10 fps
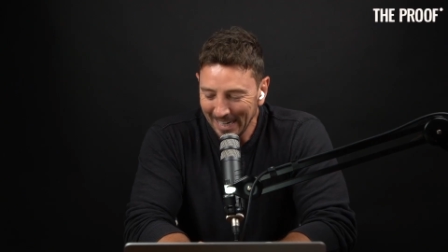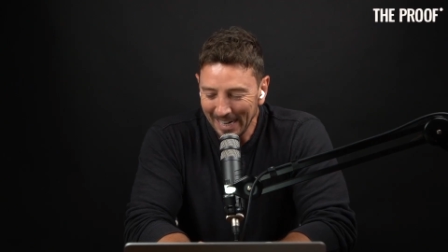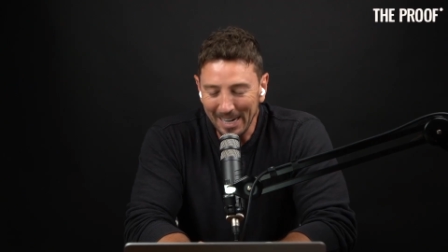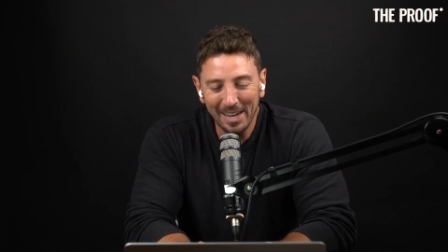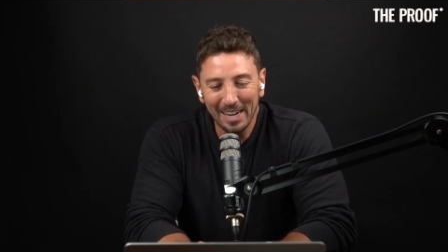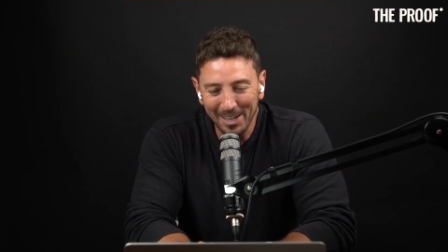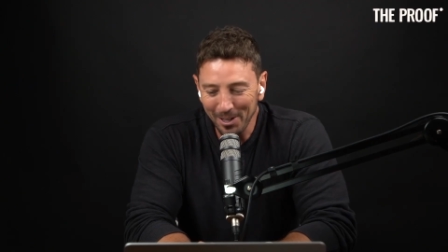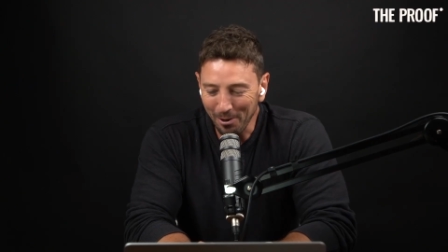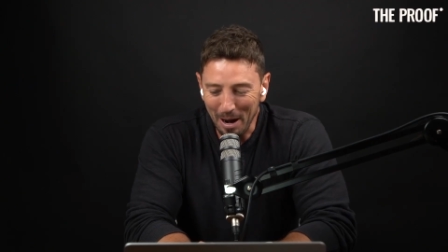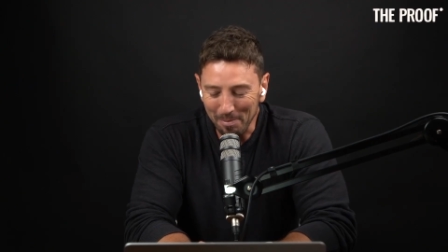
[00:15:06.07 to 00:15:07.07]
Eat, eat
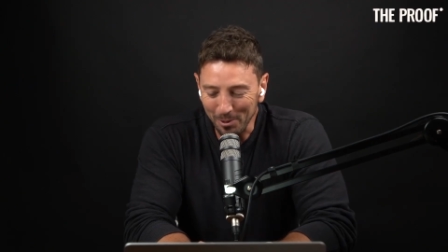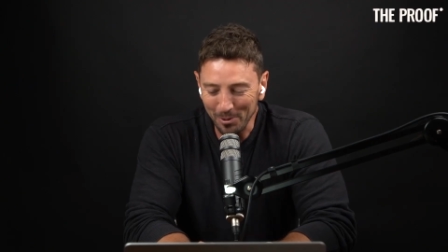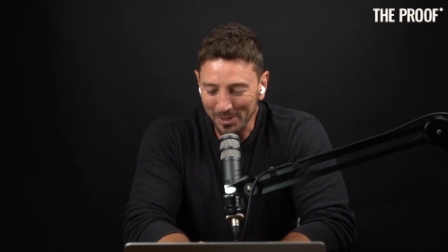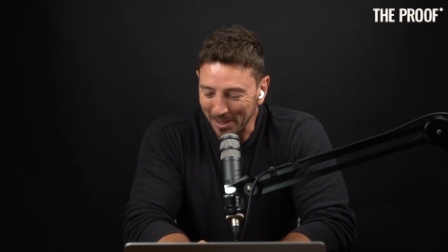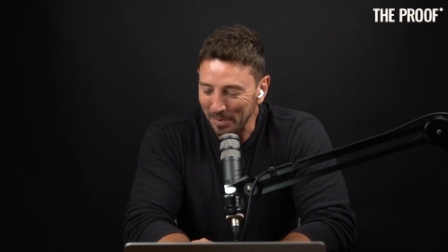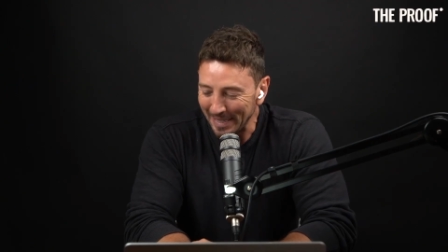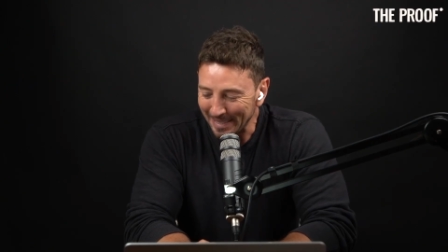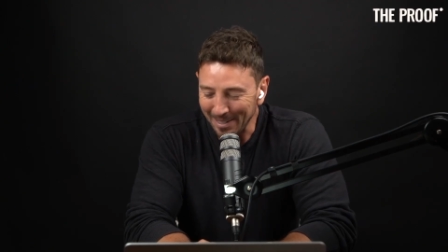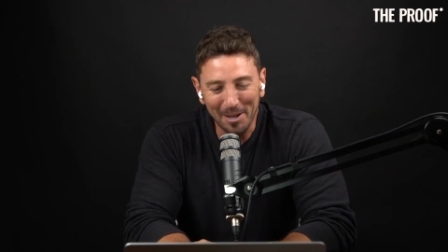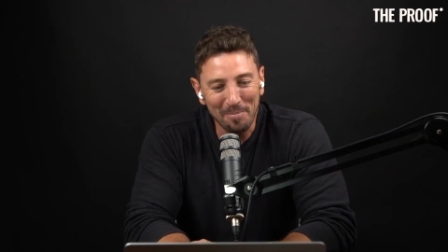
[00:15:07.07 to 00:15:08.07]
your apples in the
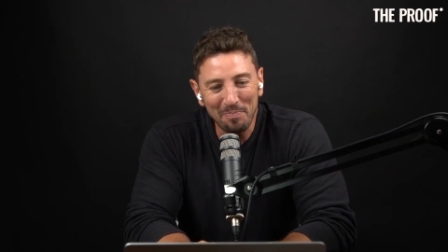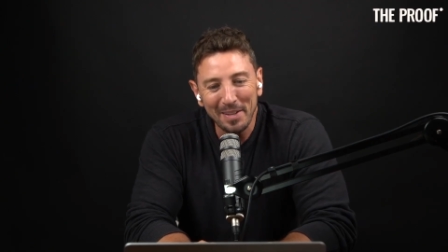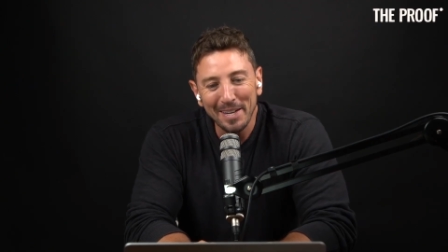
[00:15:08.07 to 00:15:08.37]
meantime.